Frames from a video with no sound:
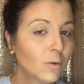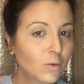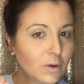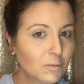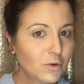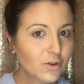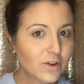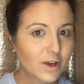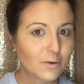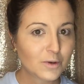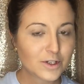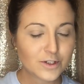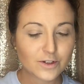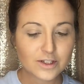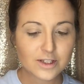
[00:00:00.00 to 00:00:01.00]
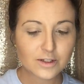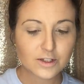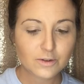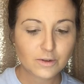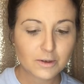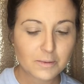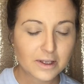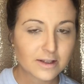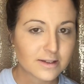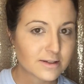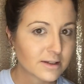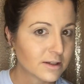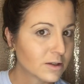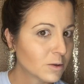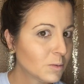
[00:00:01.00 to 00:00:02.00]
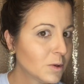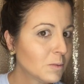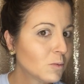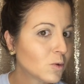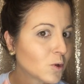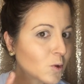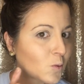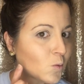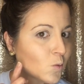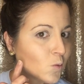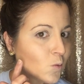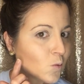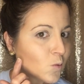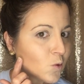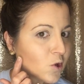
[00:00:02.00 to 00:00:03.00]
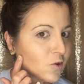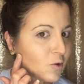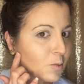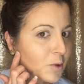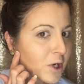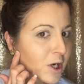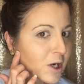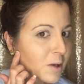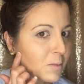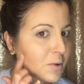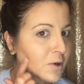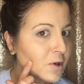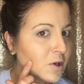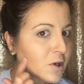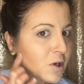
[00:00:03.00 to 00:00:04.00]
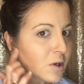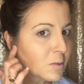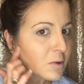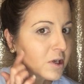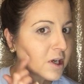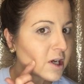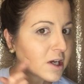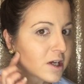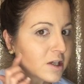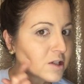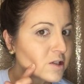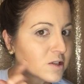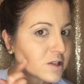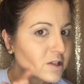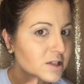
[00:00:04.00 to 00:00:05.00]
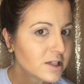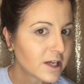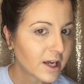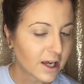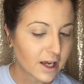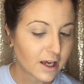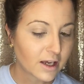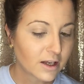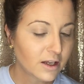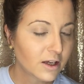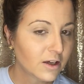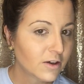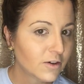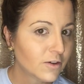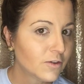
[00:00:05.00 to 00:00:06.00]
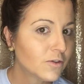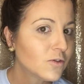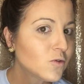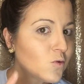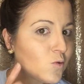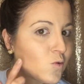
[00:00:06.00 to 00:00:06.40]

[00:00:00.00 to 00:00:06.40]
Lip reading: One more thing I want to do, because I do want to make this a little bit more of a pop. I'm going to add just a tad of